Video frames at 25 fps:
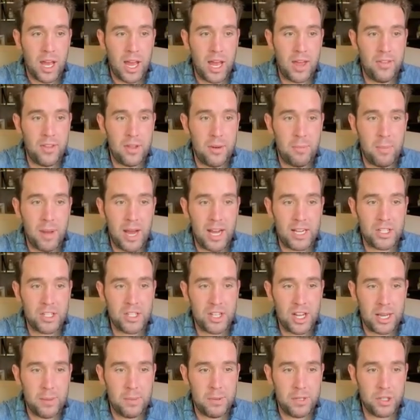And then match
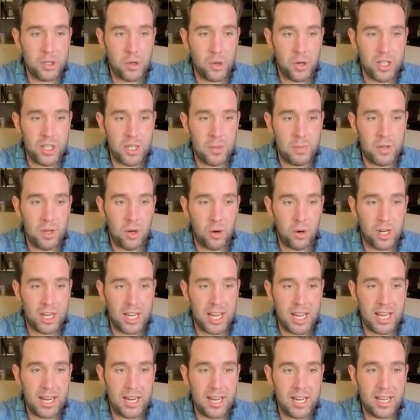type is going to be
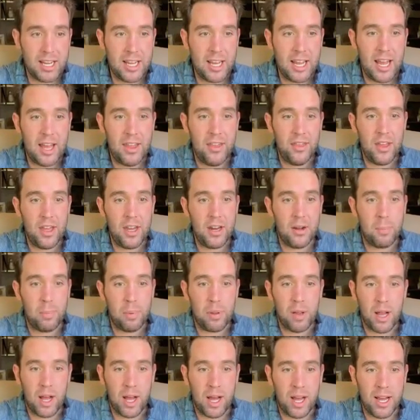organic, and then
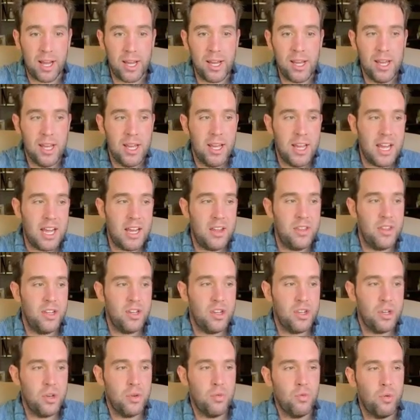apply. And
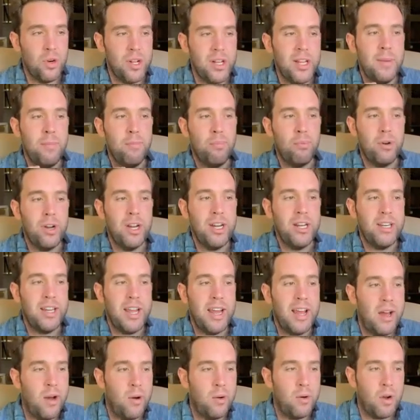this should really bring
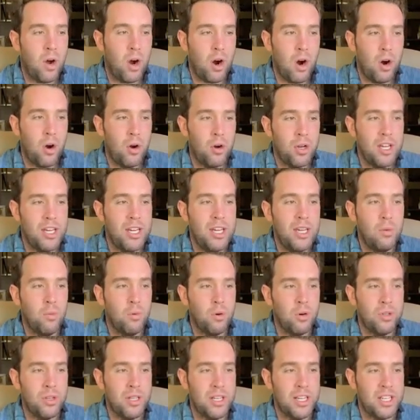down our
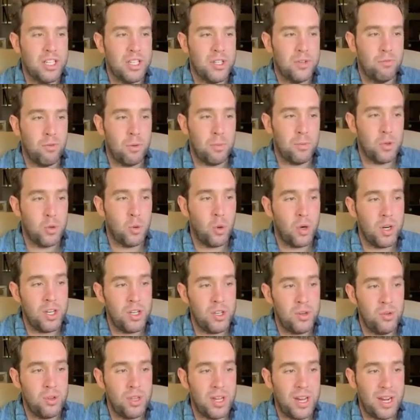keyword list from
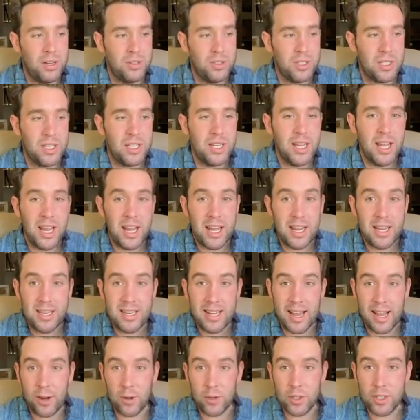22,000
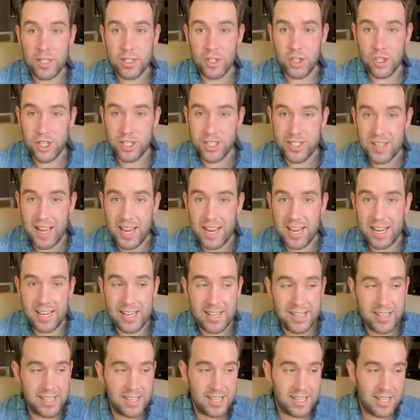down to just
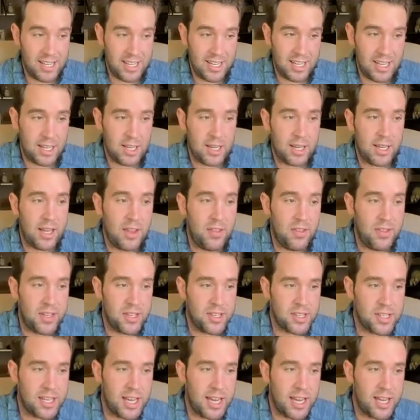18 in
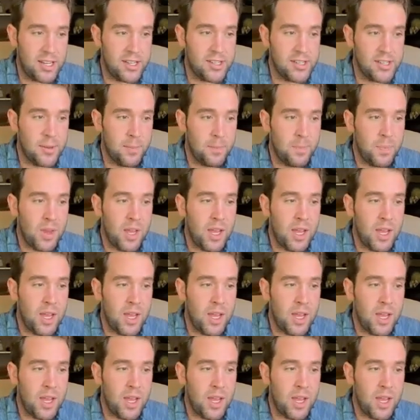this case.